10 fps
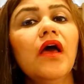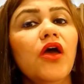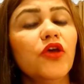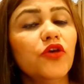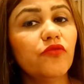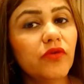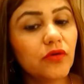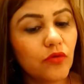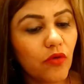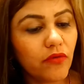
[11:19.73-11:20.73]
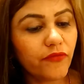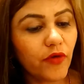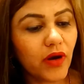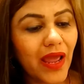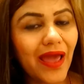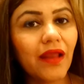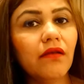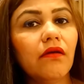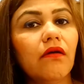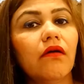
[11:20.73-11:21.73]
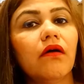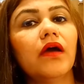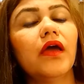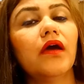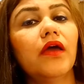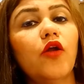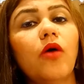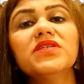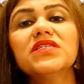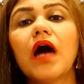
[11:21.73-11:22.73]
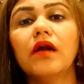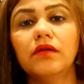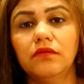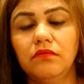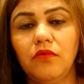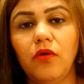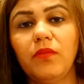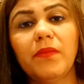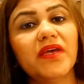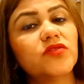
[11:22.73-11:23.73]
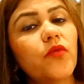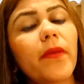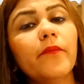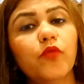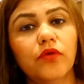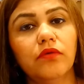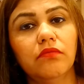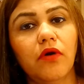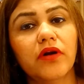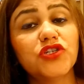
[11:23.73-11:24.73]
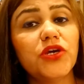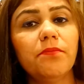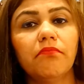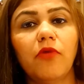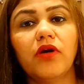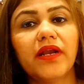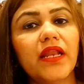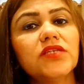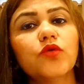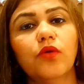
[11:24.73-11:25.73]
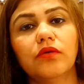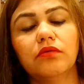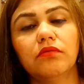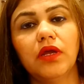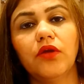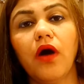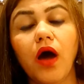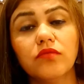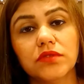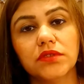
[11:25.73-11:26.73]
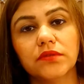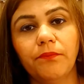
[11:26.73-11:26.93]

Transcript: you would go for an uh, enormous garden or maybe a swimming pool or a gym or a tennis court in your house